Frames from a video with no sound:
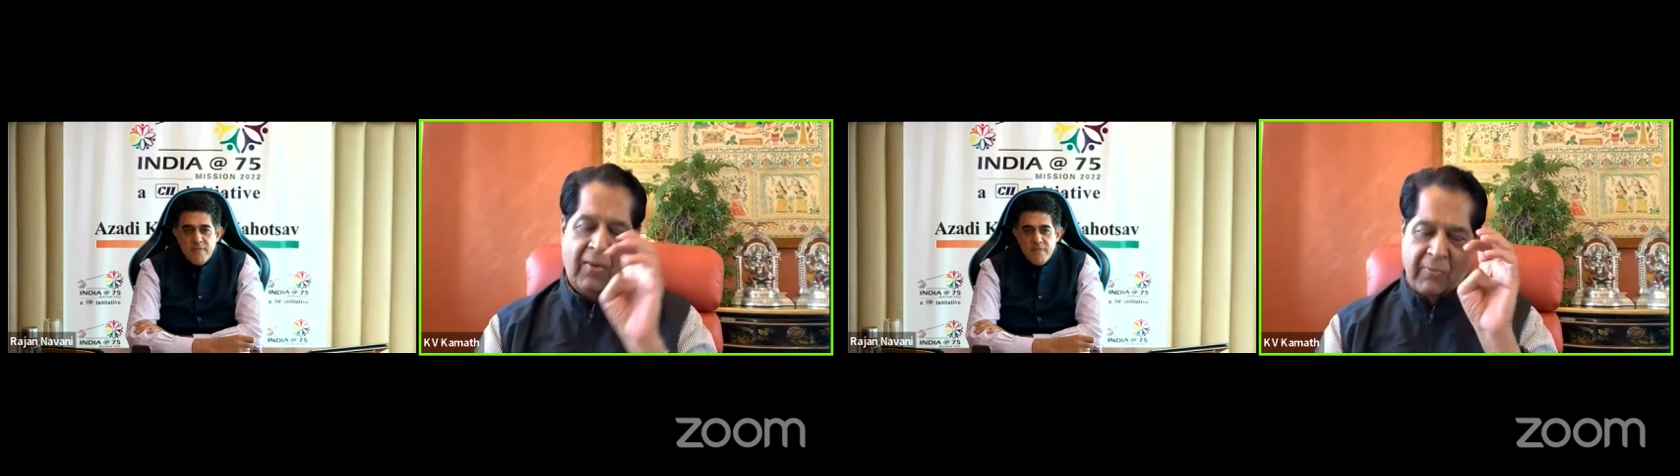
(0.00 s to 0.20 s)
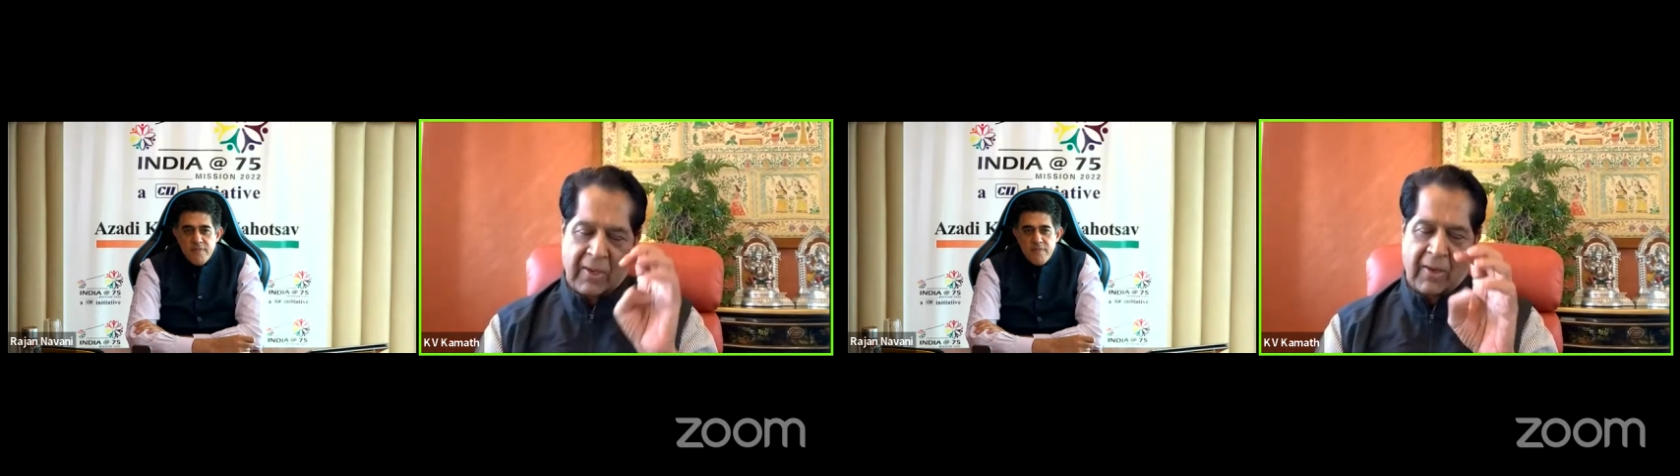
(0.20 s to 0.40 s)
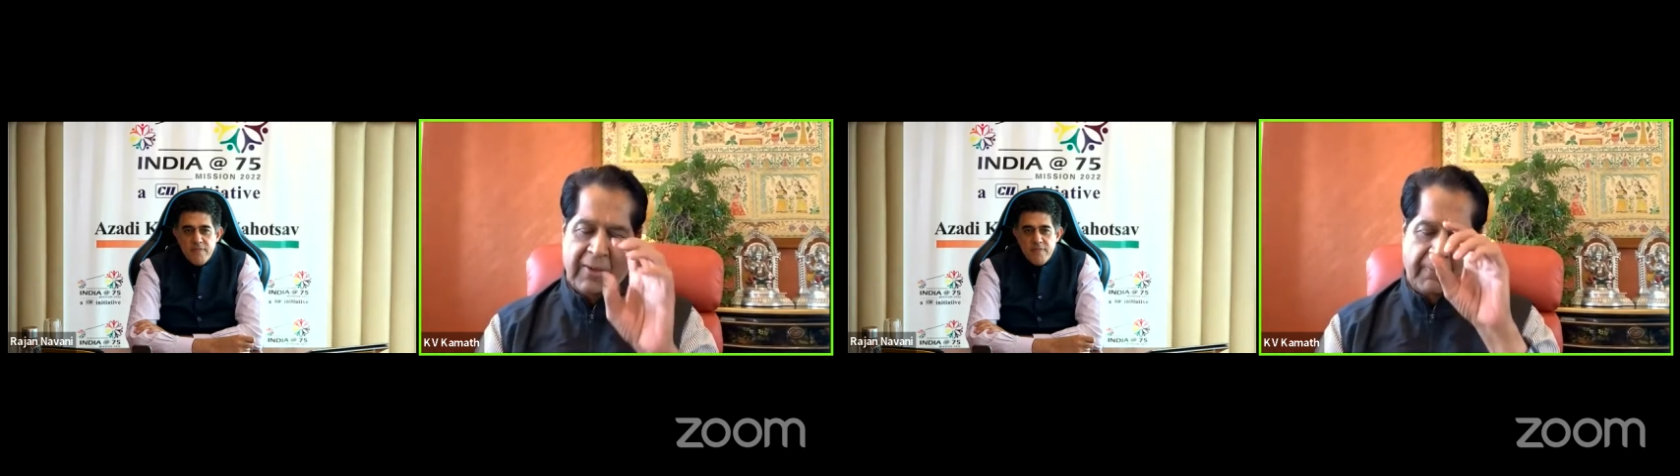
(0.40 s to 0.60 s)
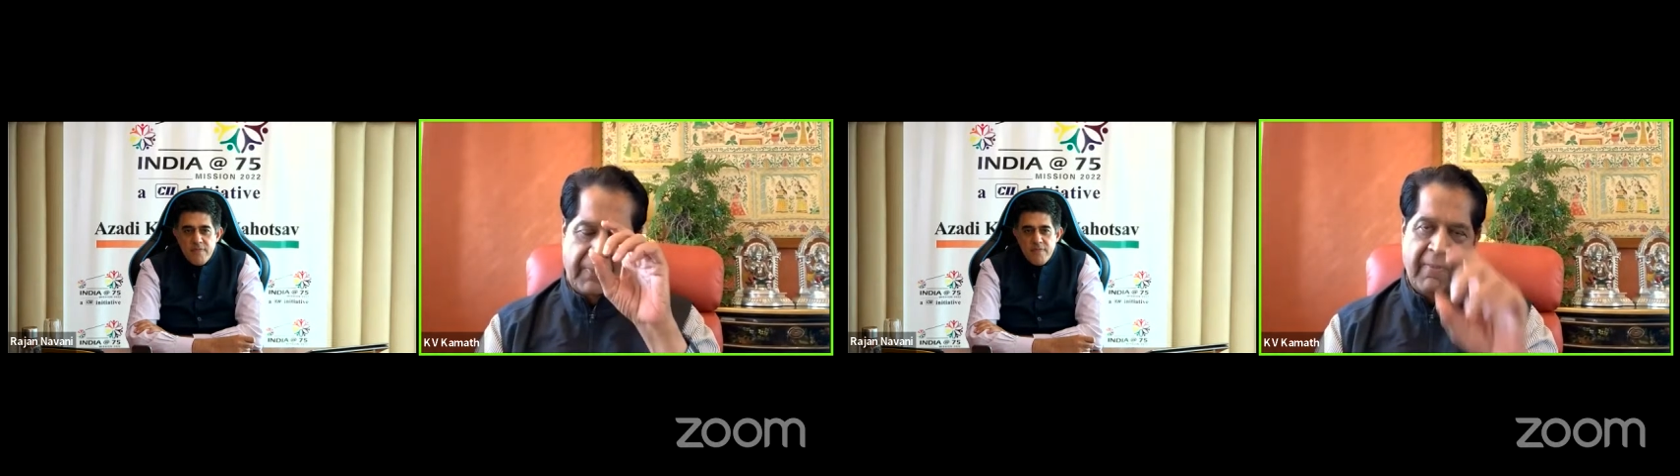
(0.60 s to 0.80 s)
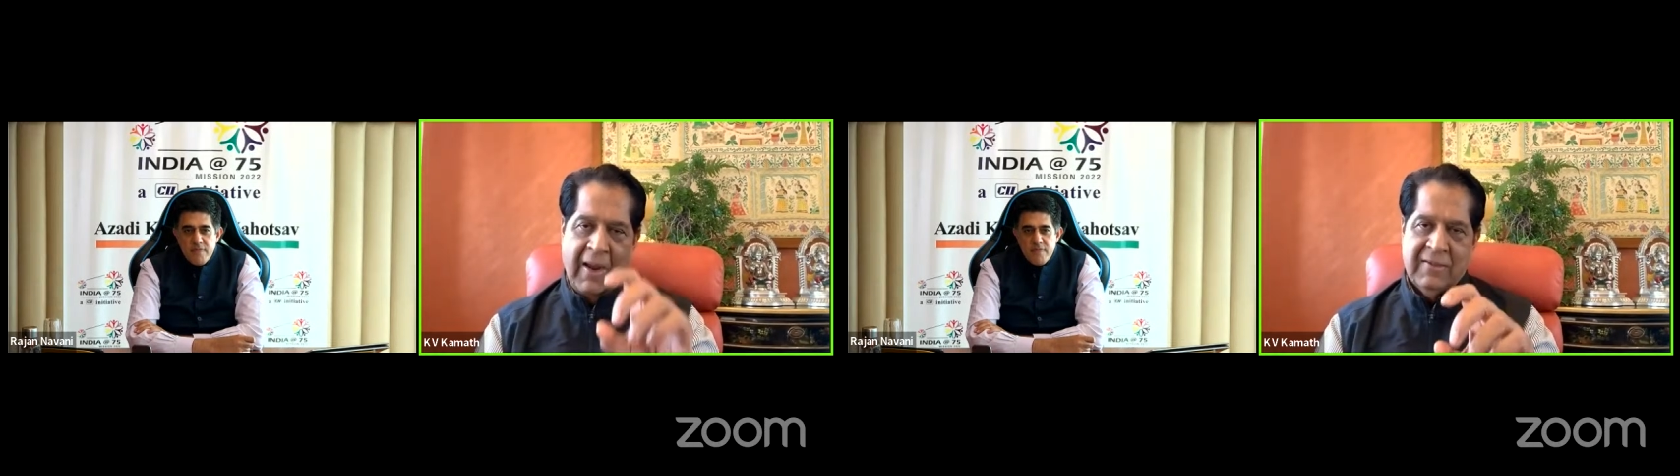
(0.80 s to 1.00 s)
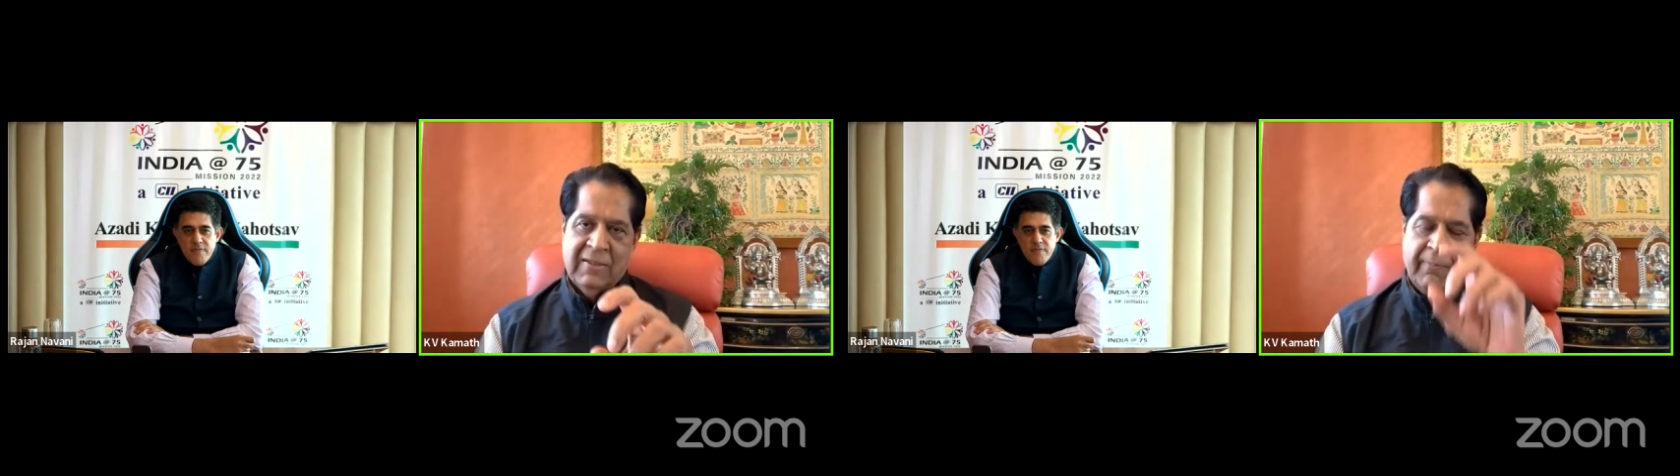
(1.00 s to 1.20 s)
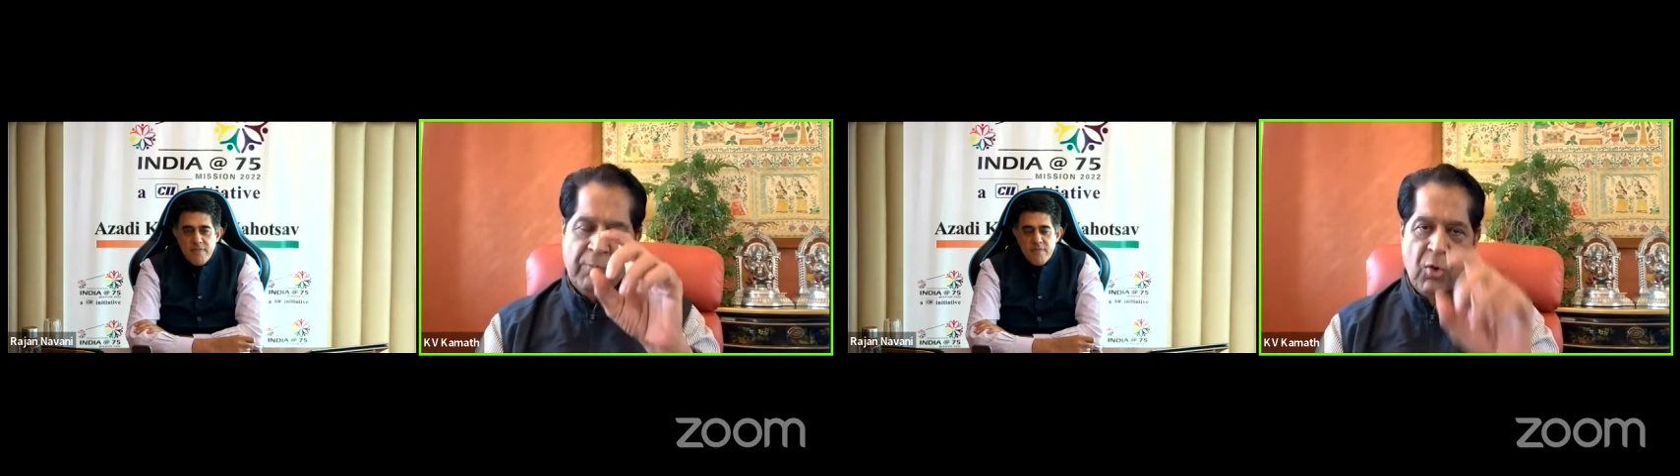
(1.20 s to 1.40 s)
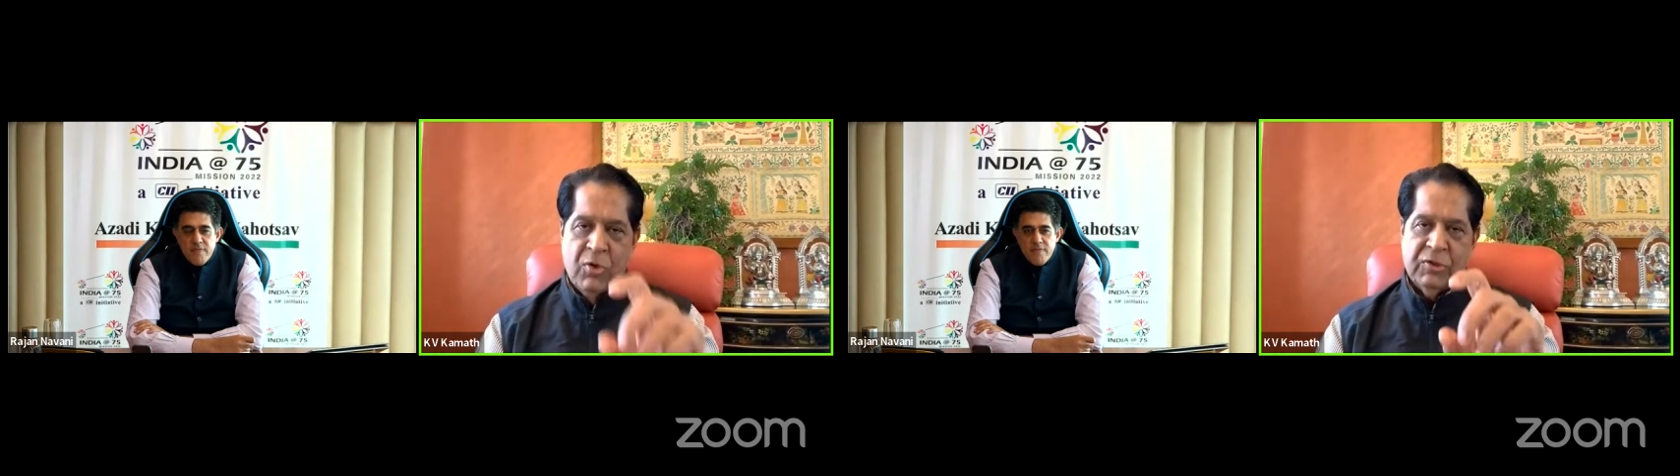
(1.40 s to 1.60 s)
with the premise that
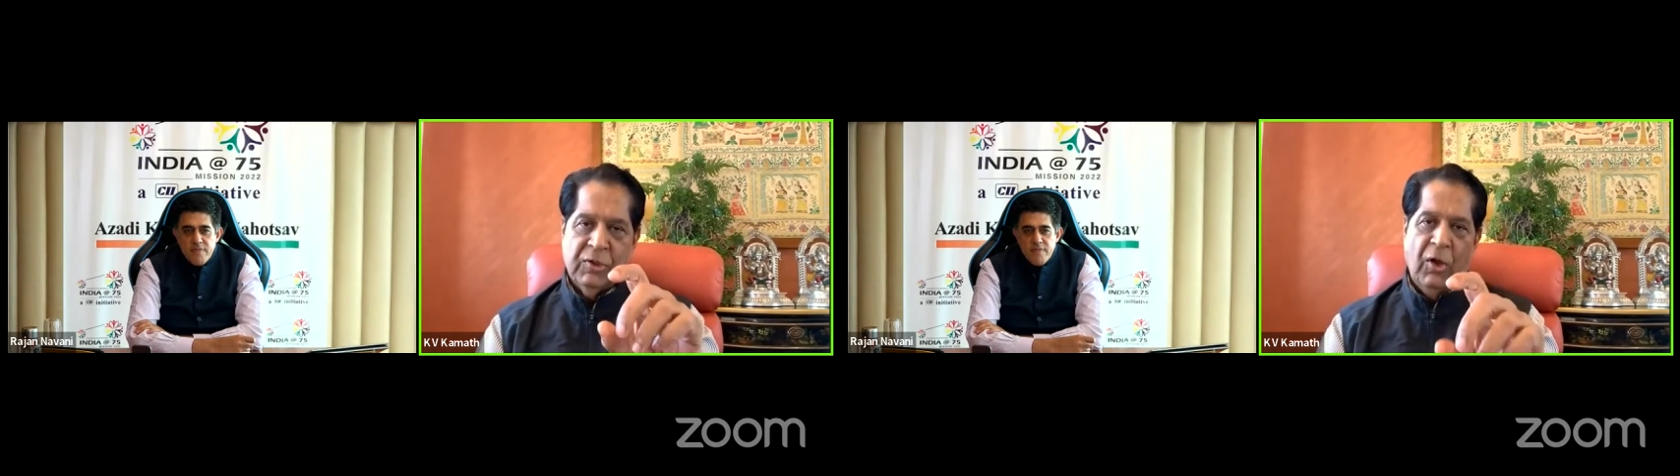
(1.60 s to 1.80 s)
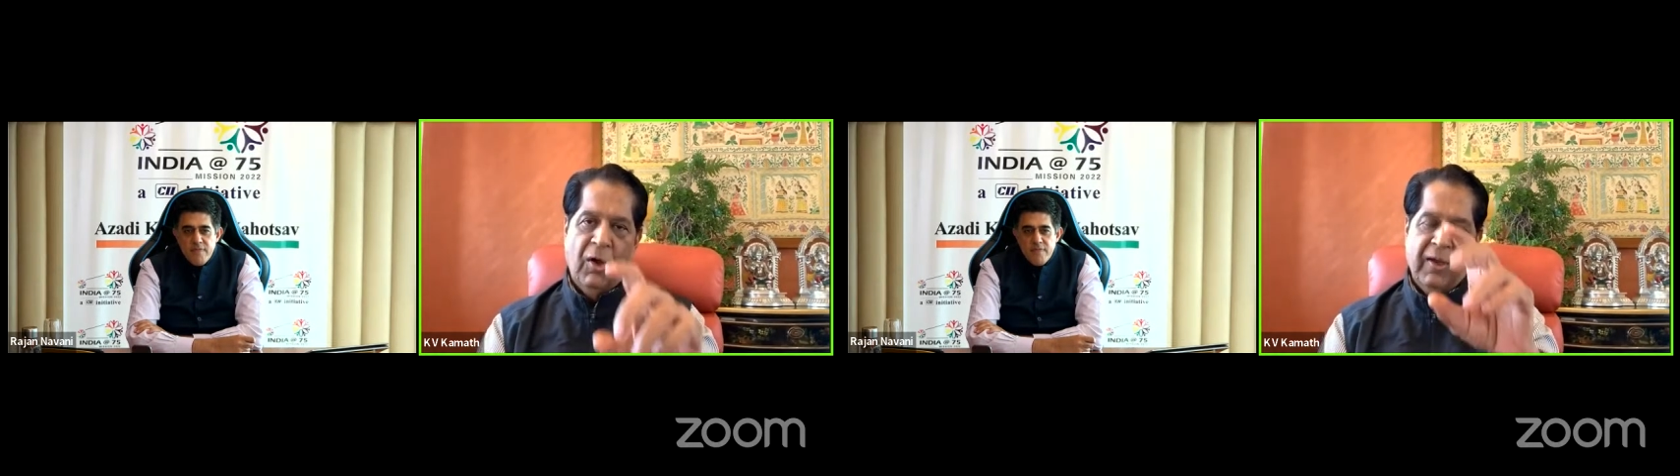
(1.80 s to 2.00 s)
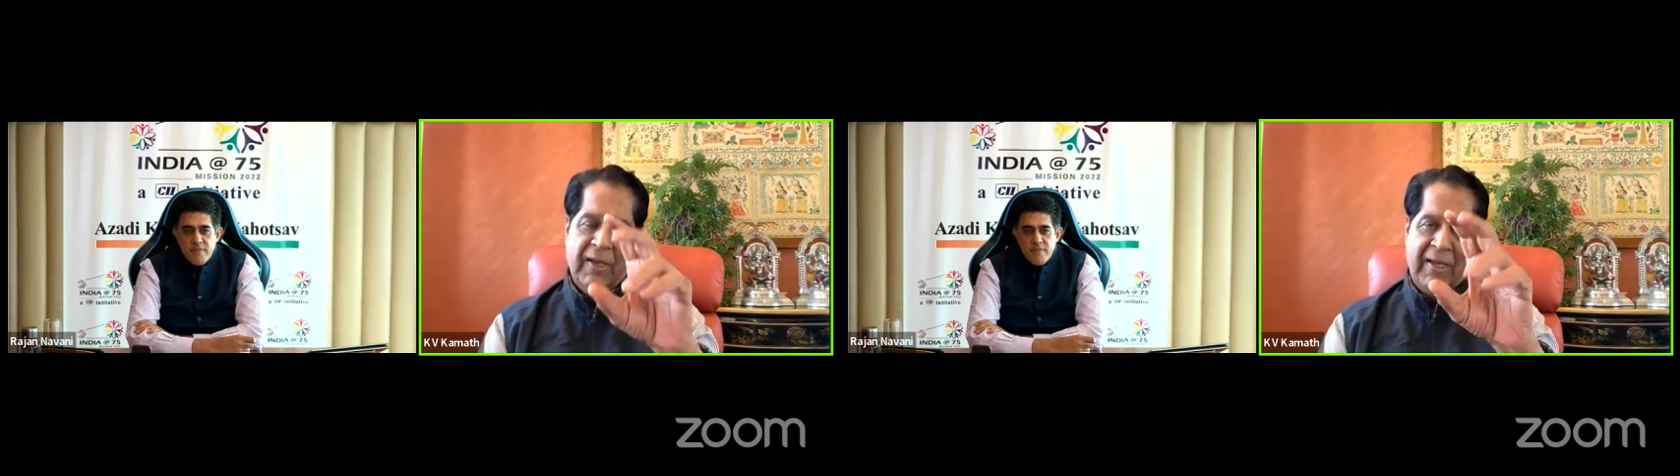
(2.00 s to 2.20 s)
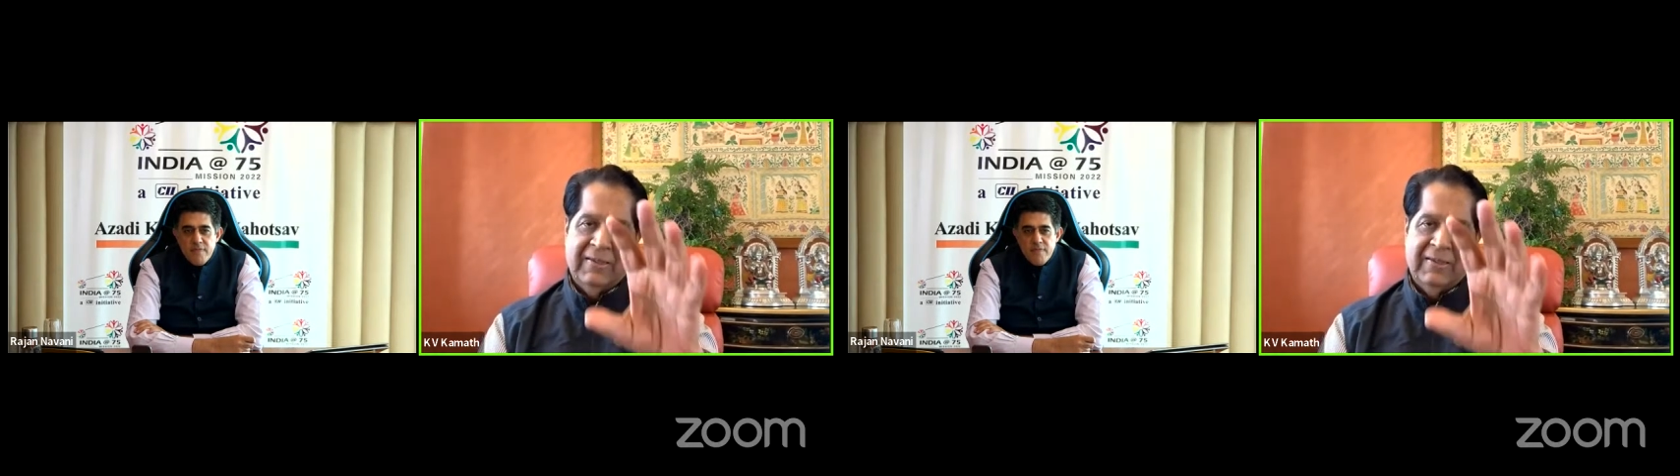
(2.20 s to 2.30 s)
Moore's law is